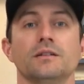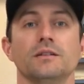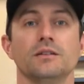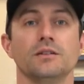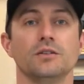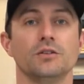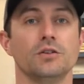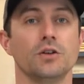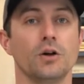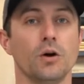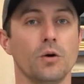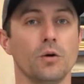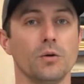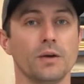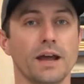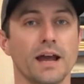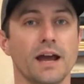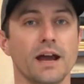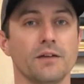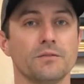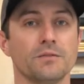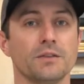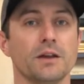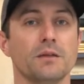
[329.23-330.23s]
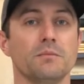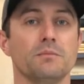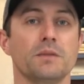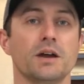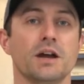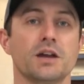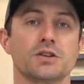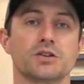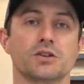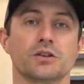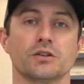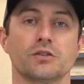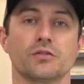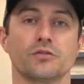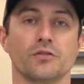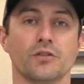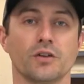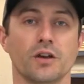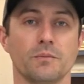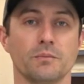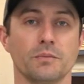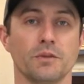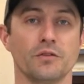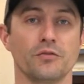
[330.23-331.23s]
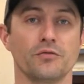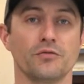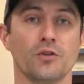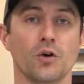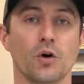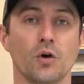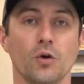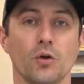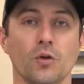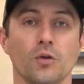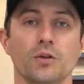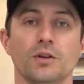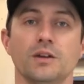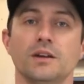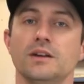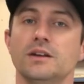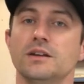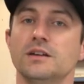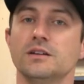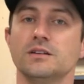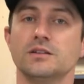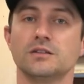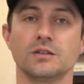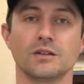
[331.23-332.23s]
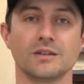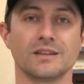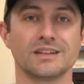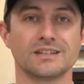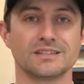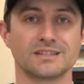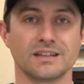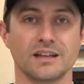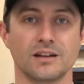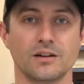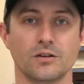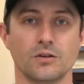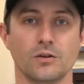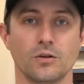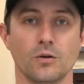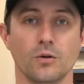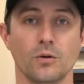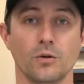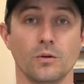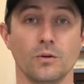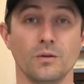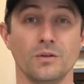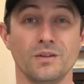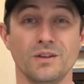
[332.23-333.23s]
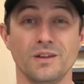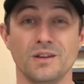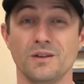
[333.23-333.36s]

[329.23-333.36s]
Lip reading: Don't have them measure from the fold to the center hole,